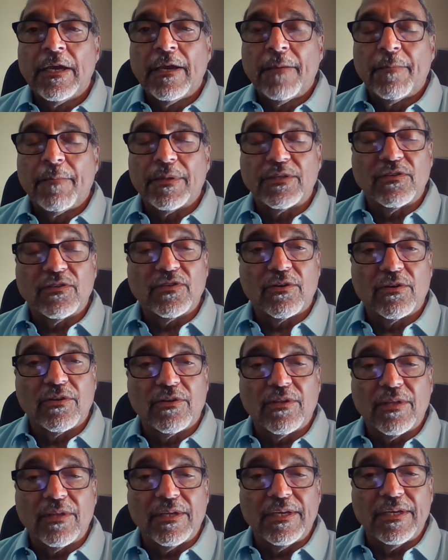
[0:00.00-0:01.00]
But
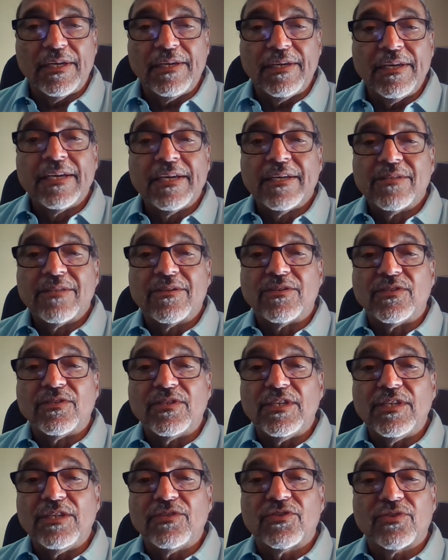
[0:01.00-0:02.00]
certainly,
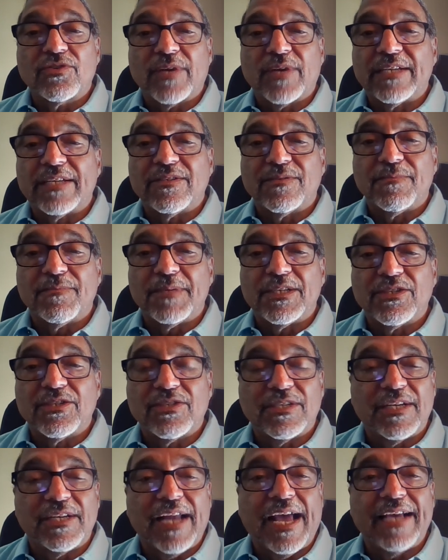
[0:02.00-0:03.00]
disease
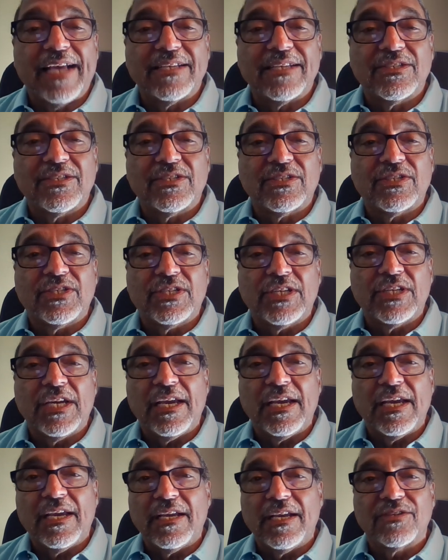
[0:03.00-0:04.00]
transmission has
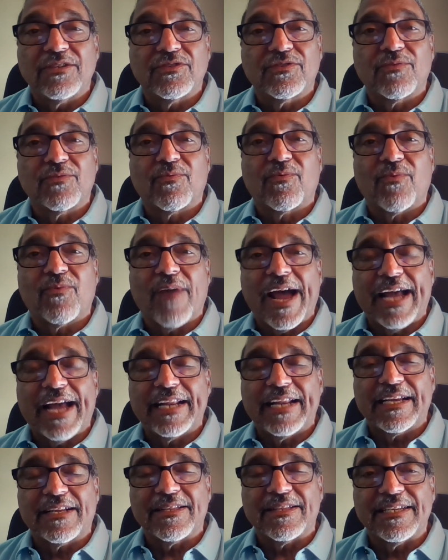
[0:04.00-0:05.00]
changed
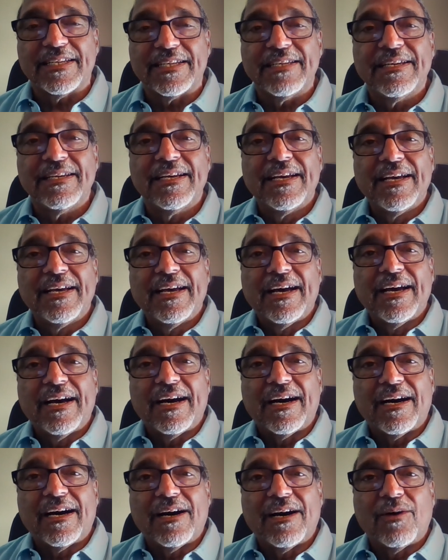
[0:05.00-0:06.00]
radically
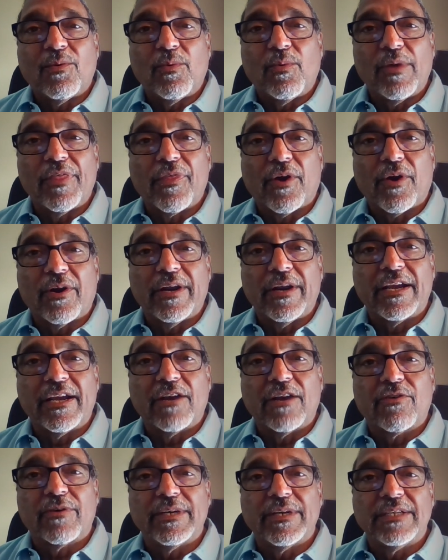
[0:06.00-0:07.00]
with our
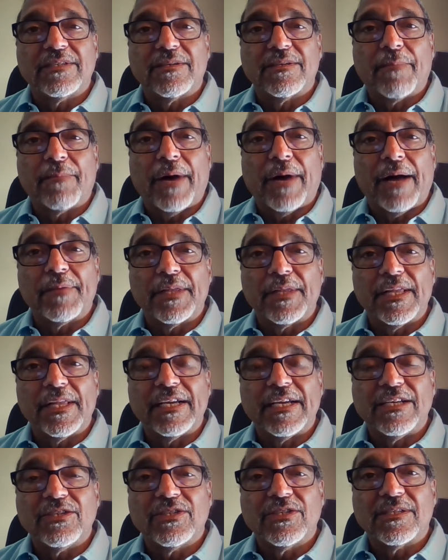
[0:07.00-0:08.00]
increase in
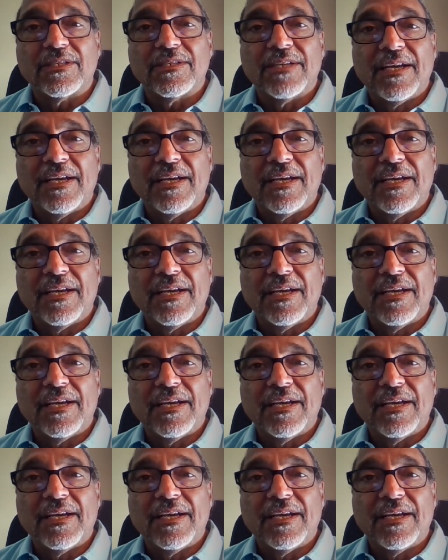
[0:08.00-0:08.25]
population.